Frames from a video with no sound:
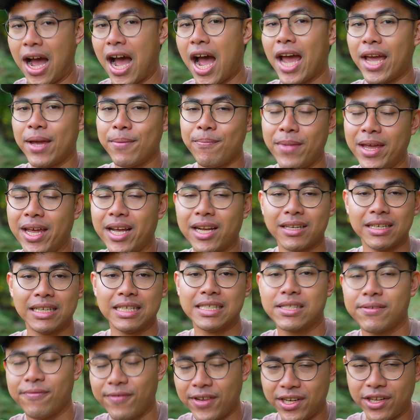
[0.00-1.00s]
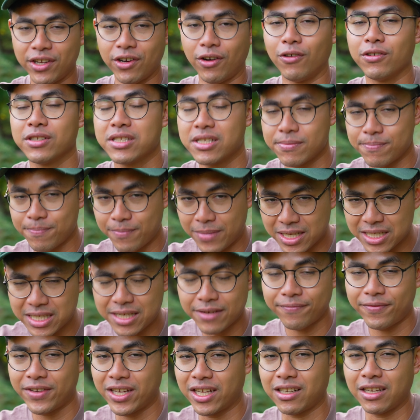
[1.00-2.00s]
I make this video
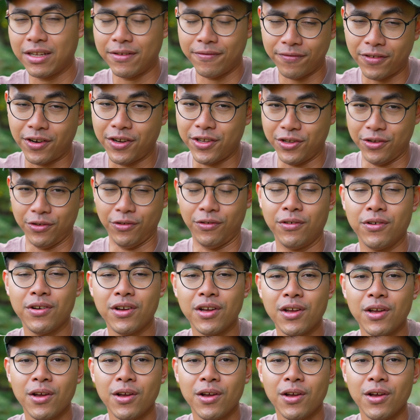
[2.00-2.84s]
specifically for you